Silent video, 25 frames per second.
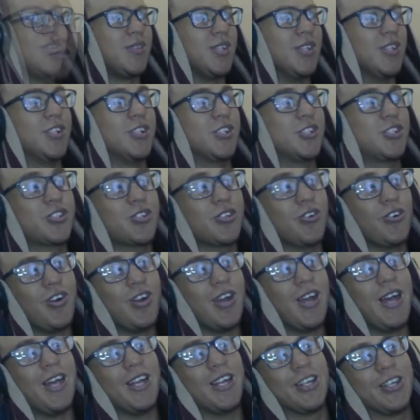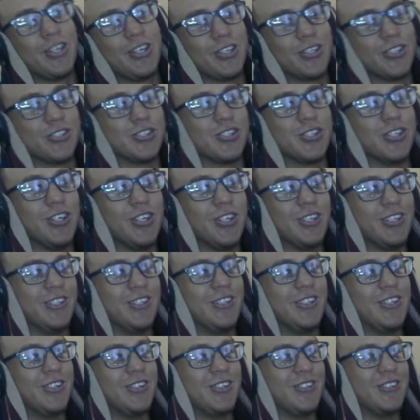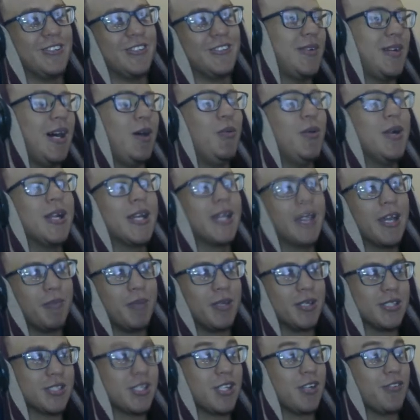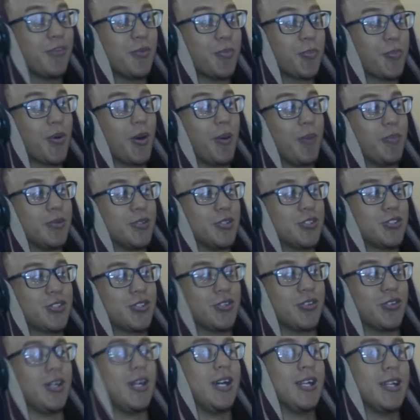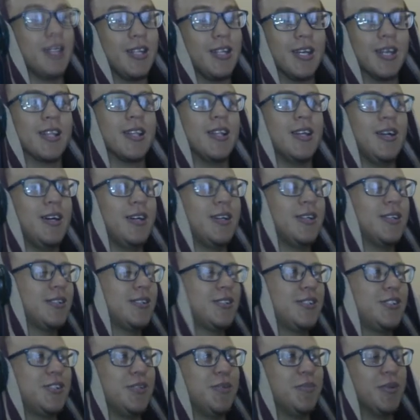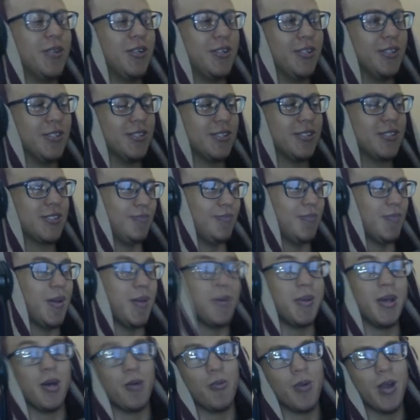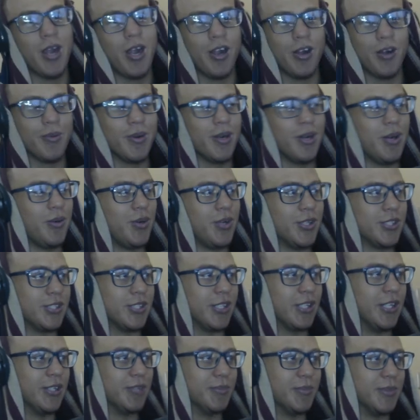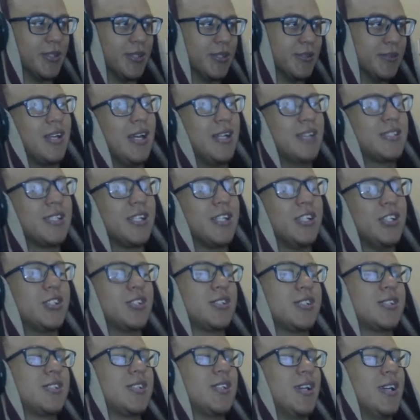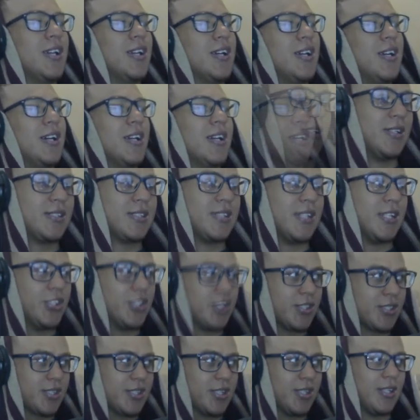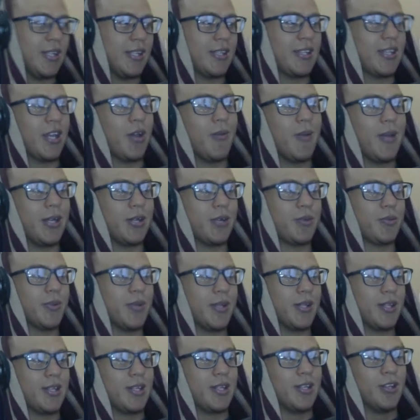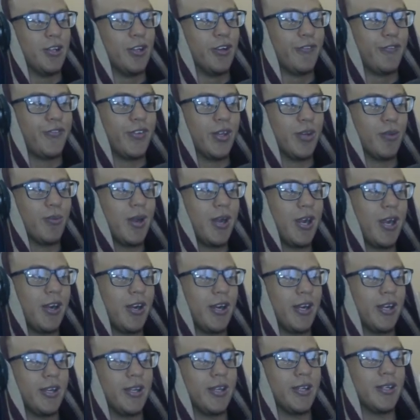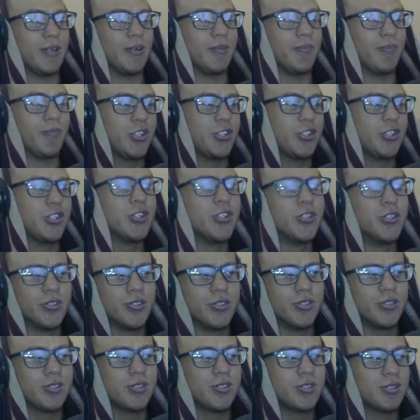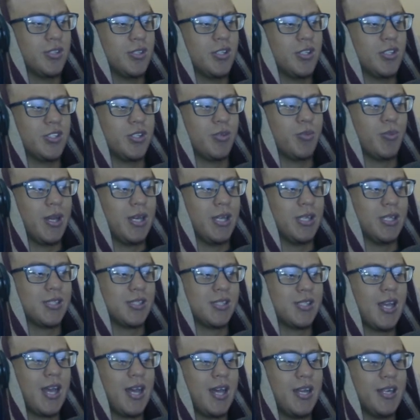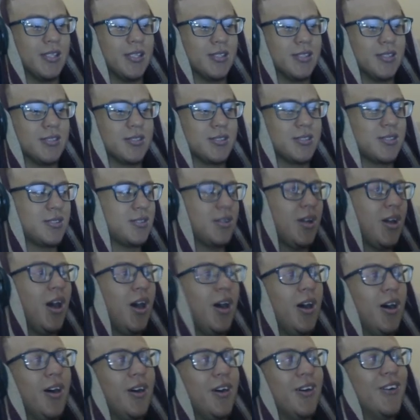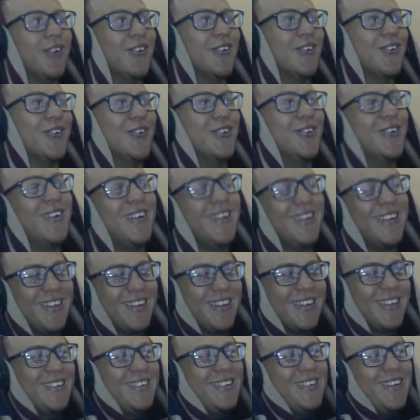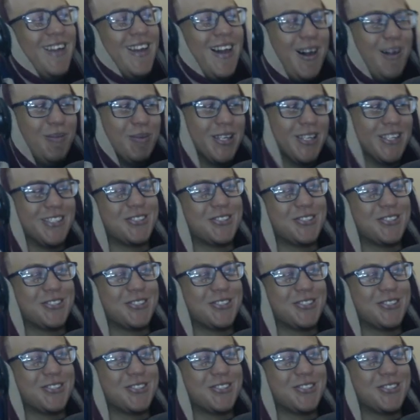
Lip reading: The straw hat looks good though. I want to get myself a proper straw hat like that, okay, to be honest. Maybe I'll wear it when I watch anime. It's interesting that they went with Luffy wearing shoes, because he wears sandals. Oh, Nami